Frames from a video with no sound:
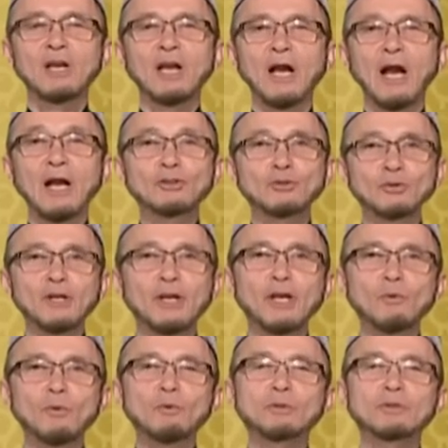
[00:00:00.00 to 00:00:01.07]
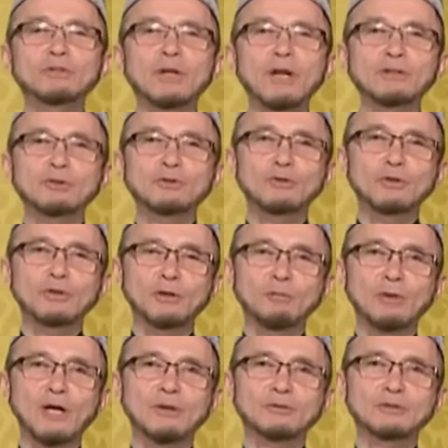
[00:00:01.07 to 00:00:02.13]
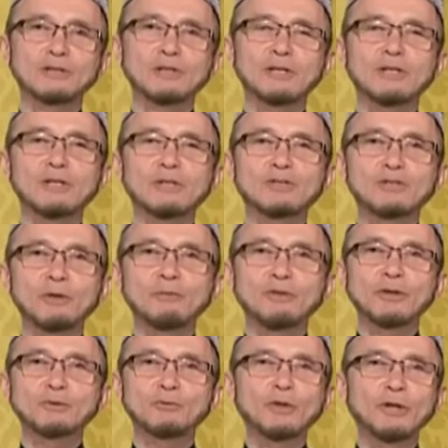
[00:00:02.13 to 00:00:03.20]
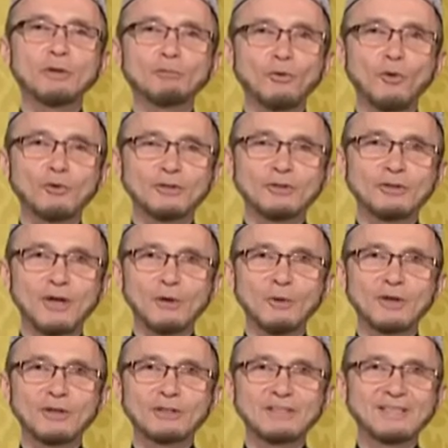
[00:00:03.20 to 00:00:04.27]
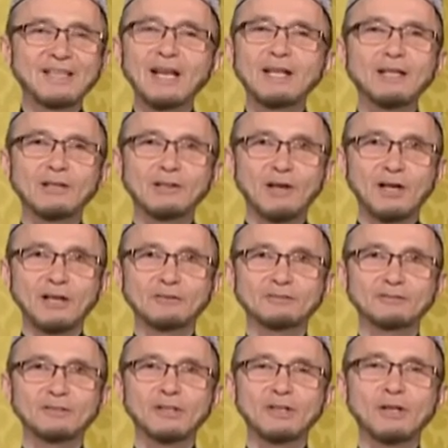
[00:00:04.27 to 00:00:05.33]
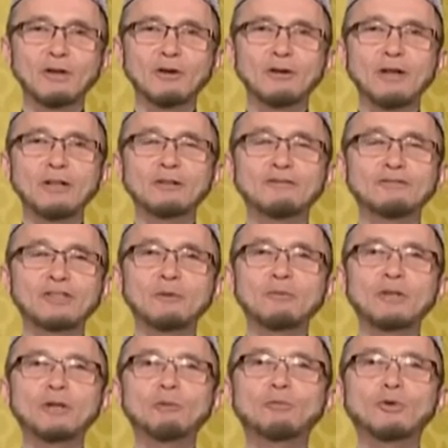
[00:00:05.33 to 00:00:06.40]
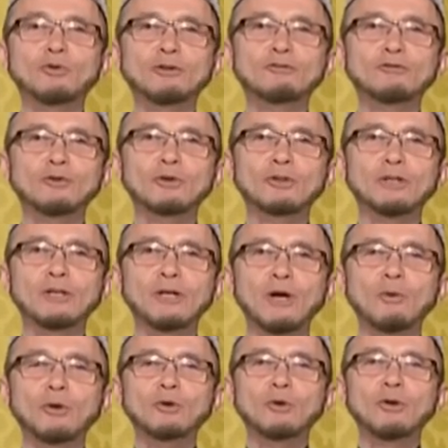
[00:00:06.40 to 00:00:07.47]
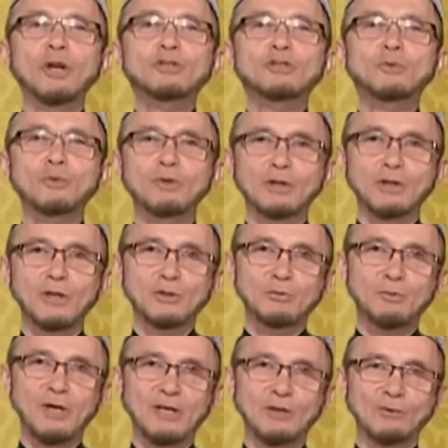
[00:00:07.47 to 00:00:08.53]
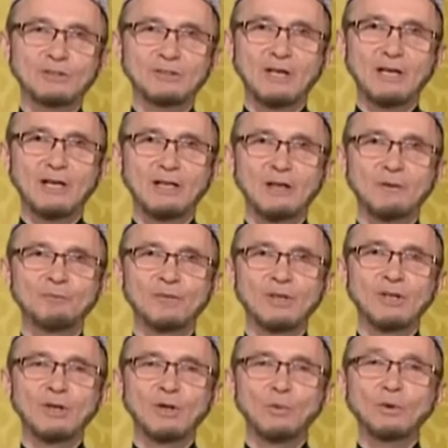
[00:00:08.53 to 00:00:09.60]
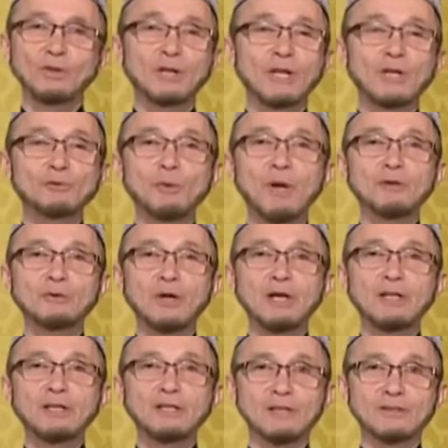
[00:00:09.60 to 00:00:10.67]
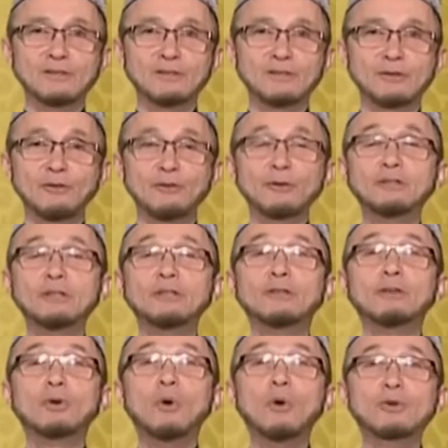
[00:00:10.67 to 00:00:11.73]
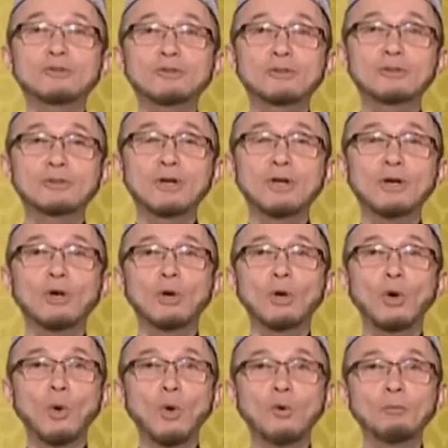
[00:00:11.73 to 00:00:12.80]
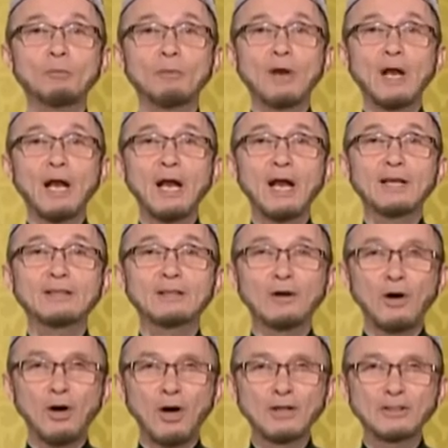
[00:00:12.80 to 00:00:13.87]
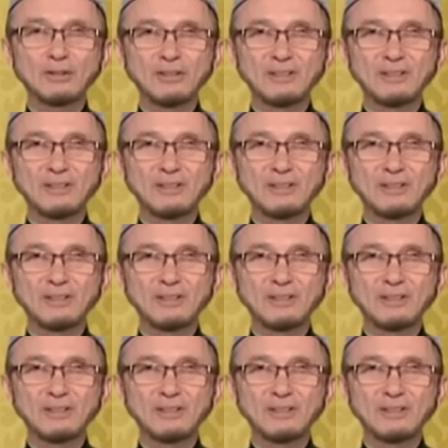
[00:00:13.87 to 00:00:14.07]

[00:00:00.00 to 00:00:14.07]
And today we will try to talk about something really important in our daily life and something important for the, our connection with Allah subhanahu wa ta'ala. When Allah subhanahu wa ta'ala, yes, threatening those whom had hard